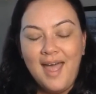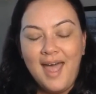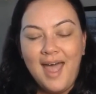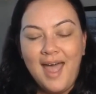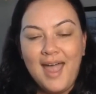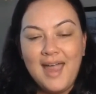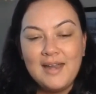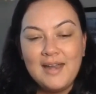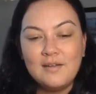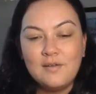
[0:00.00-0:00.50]

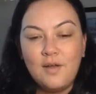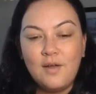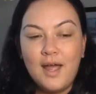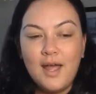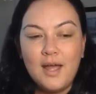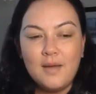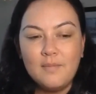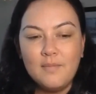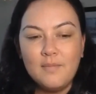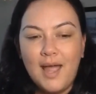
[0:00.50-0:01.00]
And
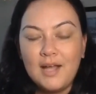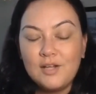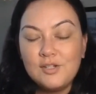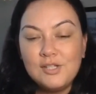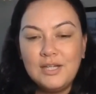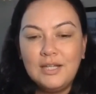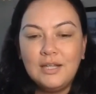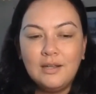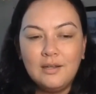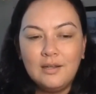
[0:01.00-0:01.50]

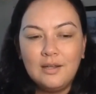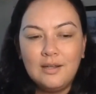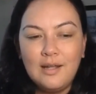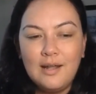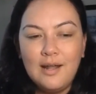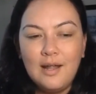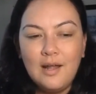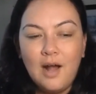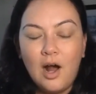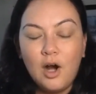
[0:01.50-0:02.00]
actually,
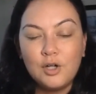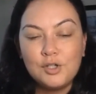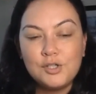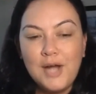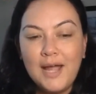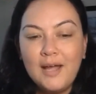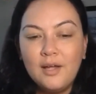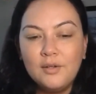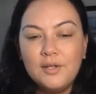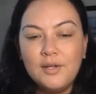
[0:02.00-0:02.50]
our
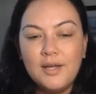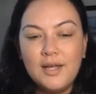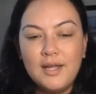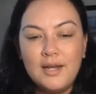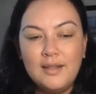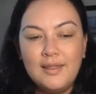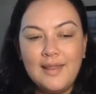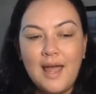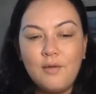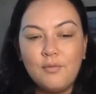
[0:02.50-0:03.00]
childhood
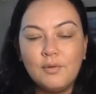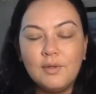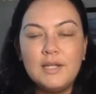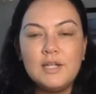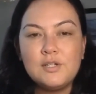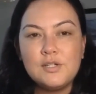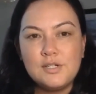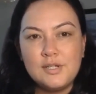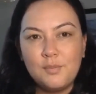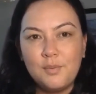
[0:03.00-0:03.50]
and that
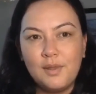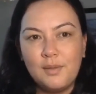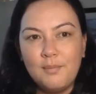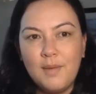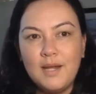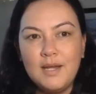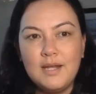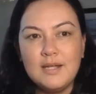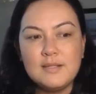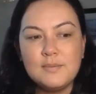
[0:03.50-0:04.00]
relationship with
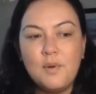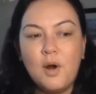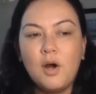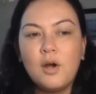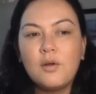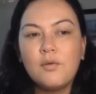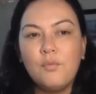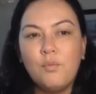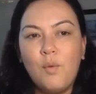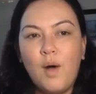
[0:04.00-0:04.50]
money is
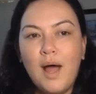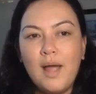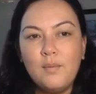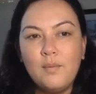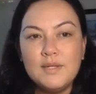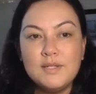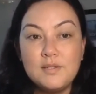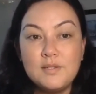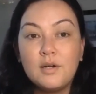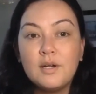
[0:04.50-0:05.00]
part of why
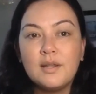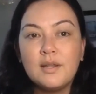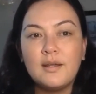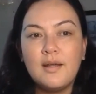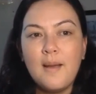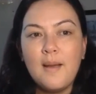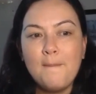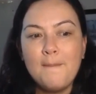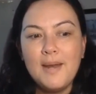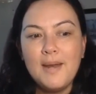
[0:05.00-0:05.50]
we started the
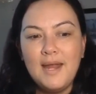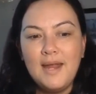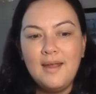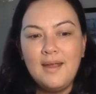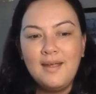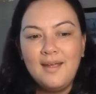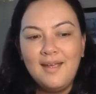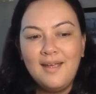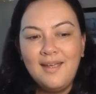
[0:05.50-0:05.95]
company.